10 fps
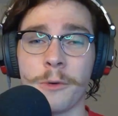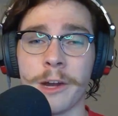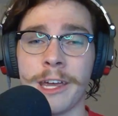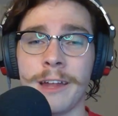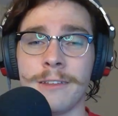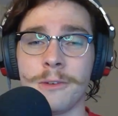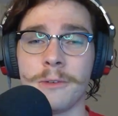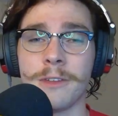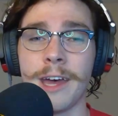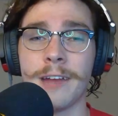We're going to get
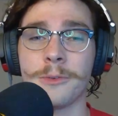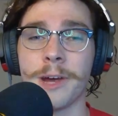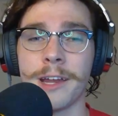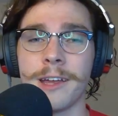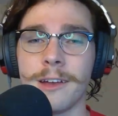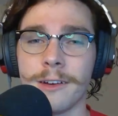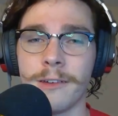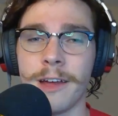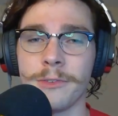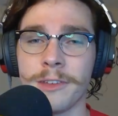into that right here
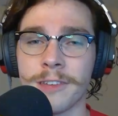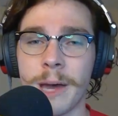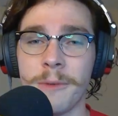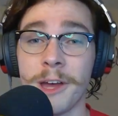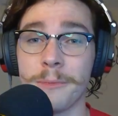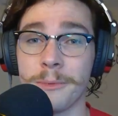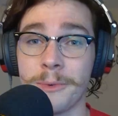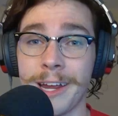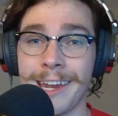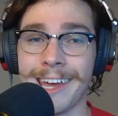as it's coming up
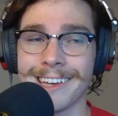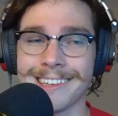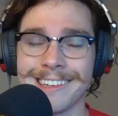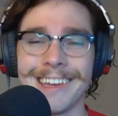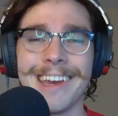right next.